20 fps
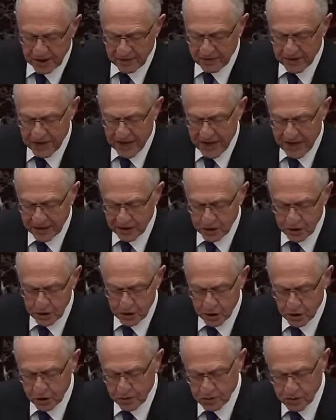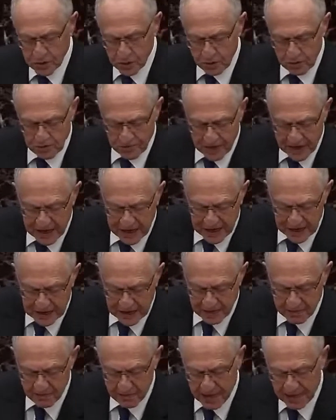of an act in terms so vague
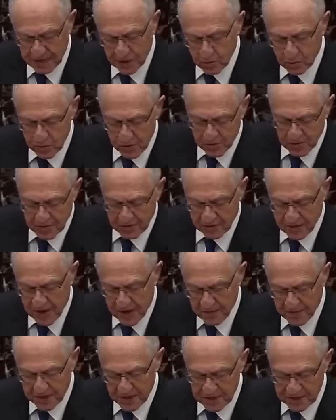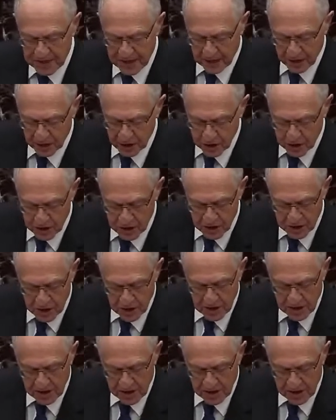that men and women of common intelligence